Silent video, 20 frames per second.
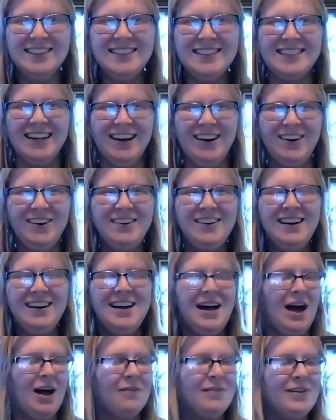So
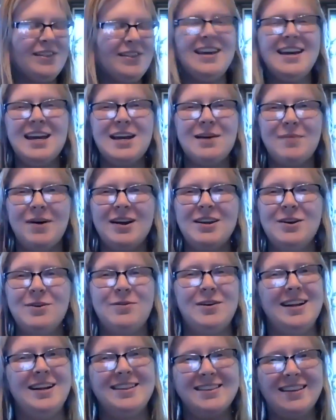I'll be thinking about you
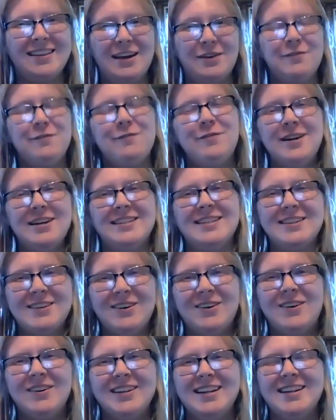when it's like freezing
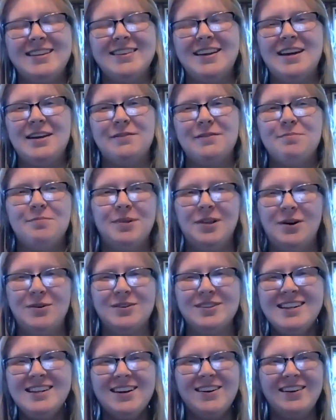cold and like below
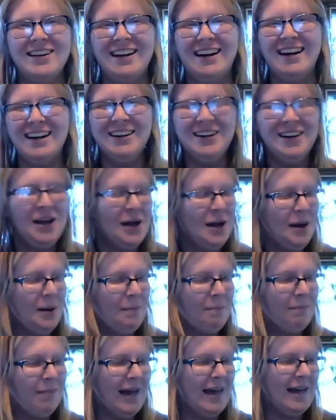zero here.
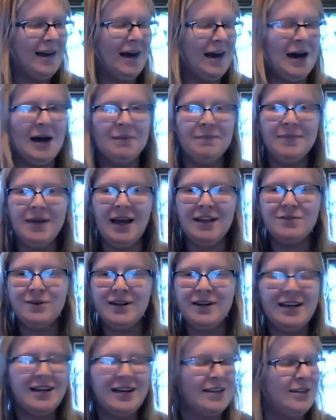But as
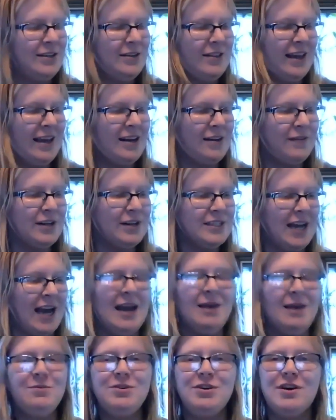we're getting to the end of our
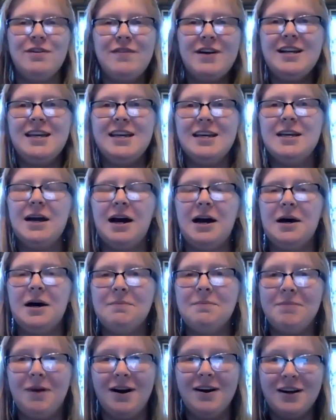time, do you have any
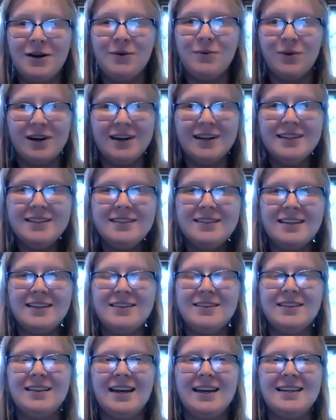parting words that
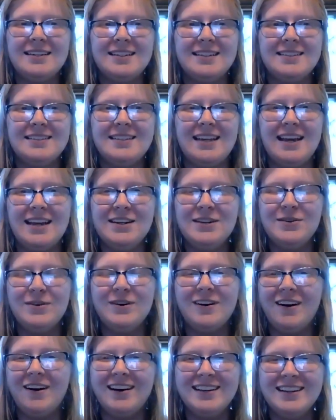you'd like to say to
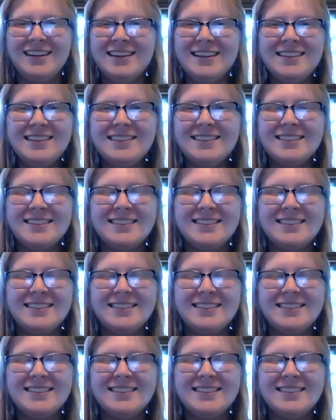our audience?